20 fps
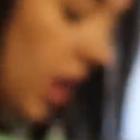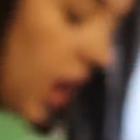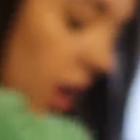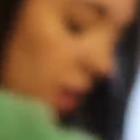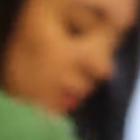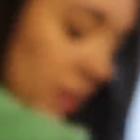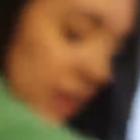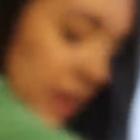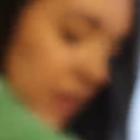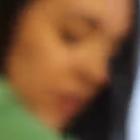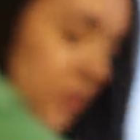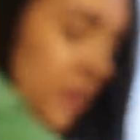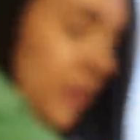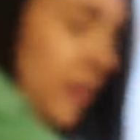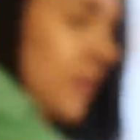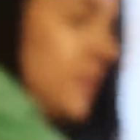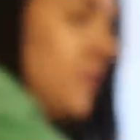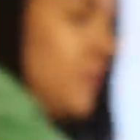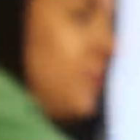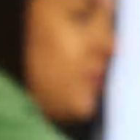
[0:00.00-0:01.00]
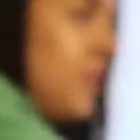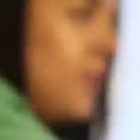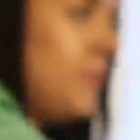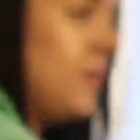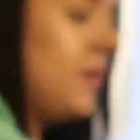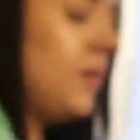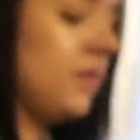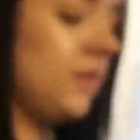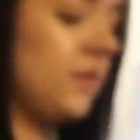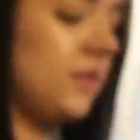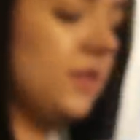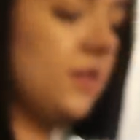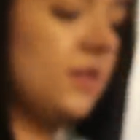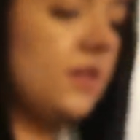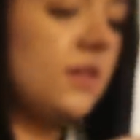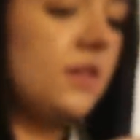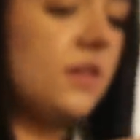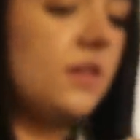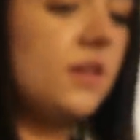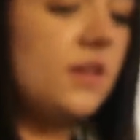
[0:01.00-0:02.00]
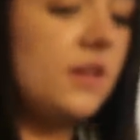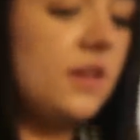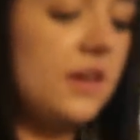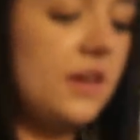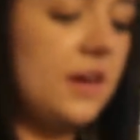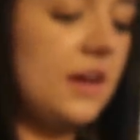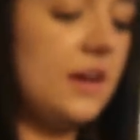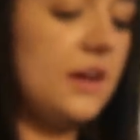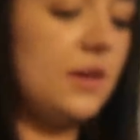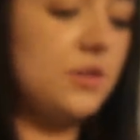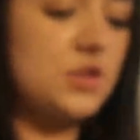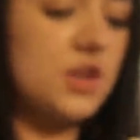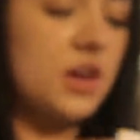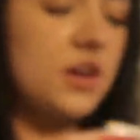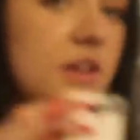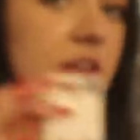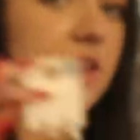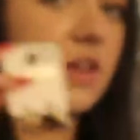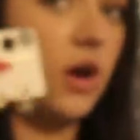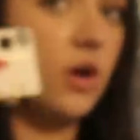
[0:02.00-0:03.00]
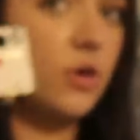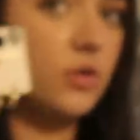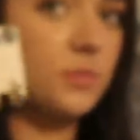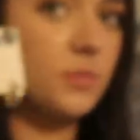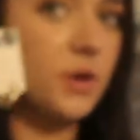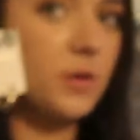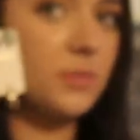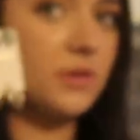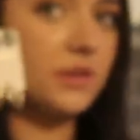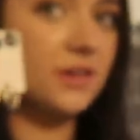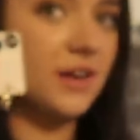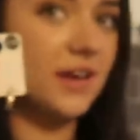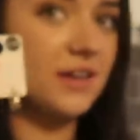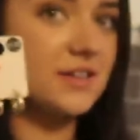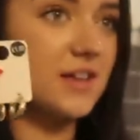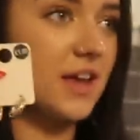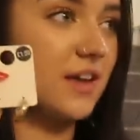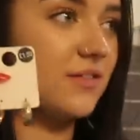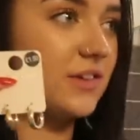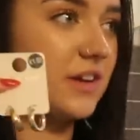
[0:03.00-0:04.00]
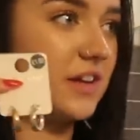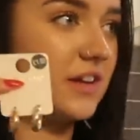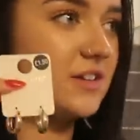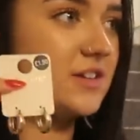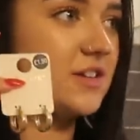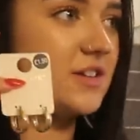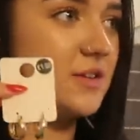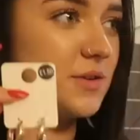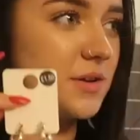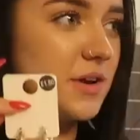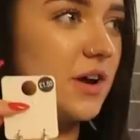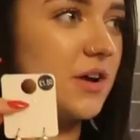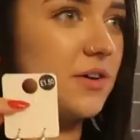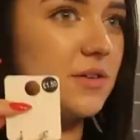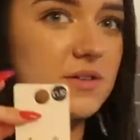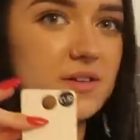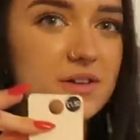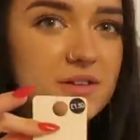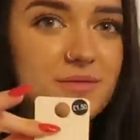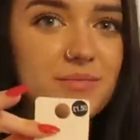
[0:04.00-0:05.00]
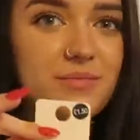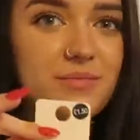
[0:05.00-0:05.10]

Oh, and I got these from Primark. A little chunky gold moment, in case I ever need to do a gold.